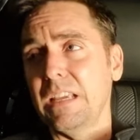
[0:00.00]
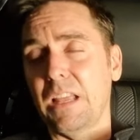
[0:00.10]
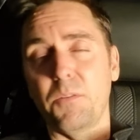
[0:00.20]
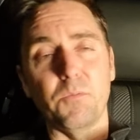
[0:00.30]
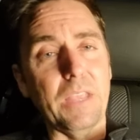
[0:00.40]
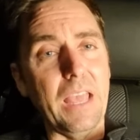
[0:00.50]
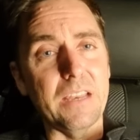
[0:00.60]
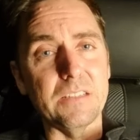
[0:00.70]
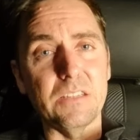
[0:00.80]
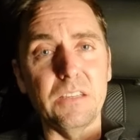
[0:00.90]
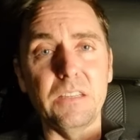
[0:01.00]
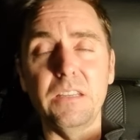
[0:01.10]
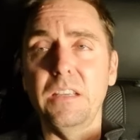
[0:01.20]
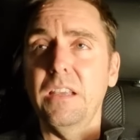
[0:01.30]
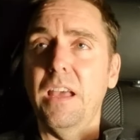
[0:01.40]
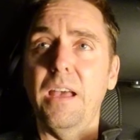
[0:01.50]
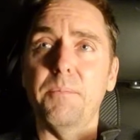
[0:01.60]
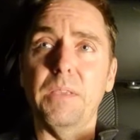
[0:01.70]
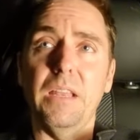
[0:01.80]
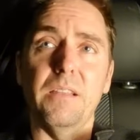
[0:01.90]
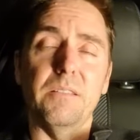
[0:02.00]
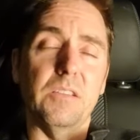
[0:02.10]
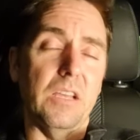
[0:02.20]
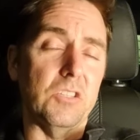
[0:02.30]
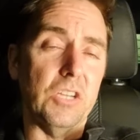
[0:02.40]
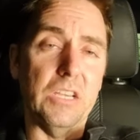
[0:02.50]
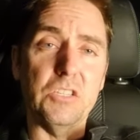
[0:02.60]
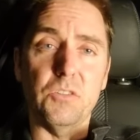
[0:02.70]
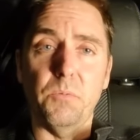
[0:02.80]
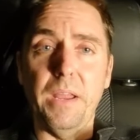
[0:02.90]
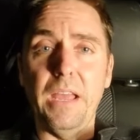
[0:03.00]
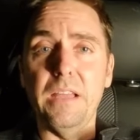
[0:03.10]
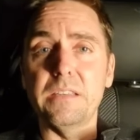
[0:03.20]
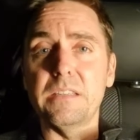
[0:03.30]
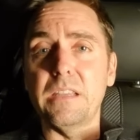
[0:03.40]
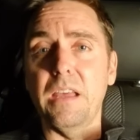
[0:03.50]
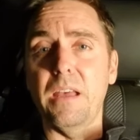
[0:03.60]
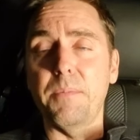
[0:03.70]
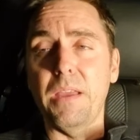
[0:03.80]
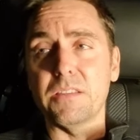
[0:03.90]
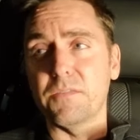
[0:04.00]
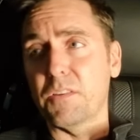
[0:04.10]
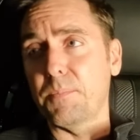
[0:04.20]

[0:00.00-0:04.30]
get it re-edited, get it changed around. Alsif